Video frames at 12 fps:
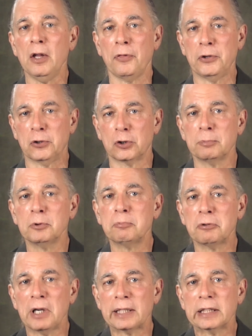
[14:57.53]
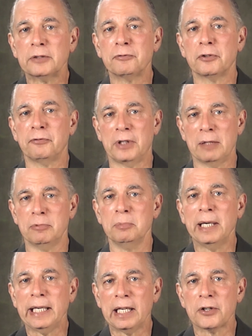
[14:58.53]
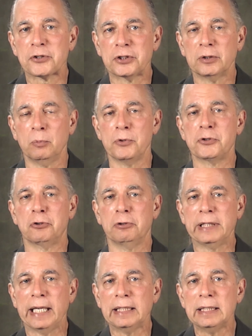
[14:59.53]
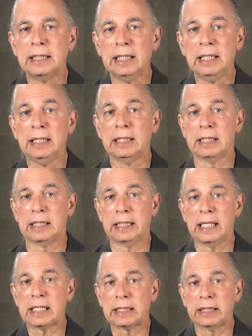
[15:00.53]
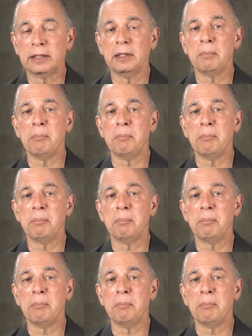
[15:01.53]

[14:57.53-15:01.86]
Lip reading: The herbal product for fibromyalgia was created, tested,